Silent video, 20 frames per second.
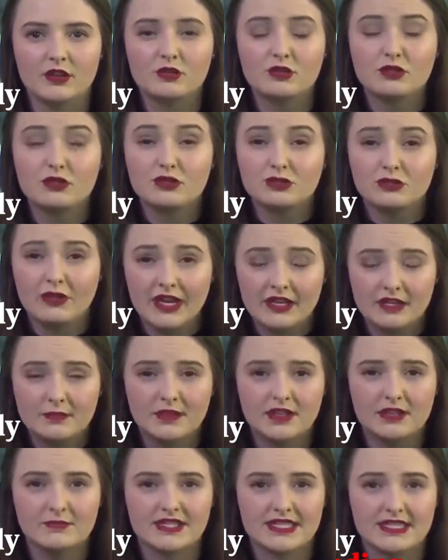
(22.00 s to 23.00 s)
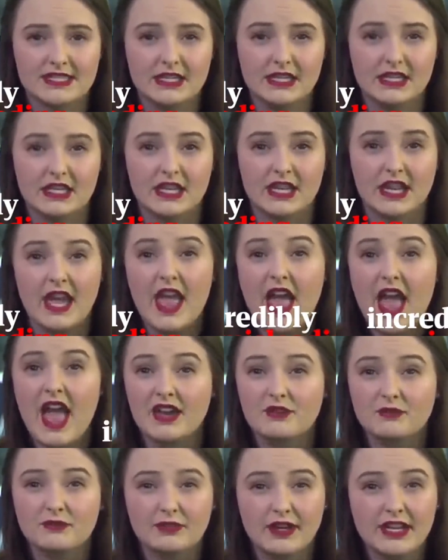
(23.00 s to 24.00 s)
incredibly misleading
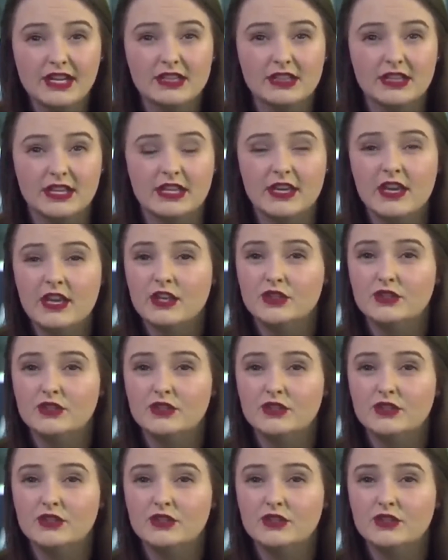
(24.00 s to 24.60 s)
and frankly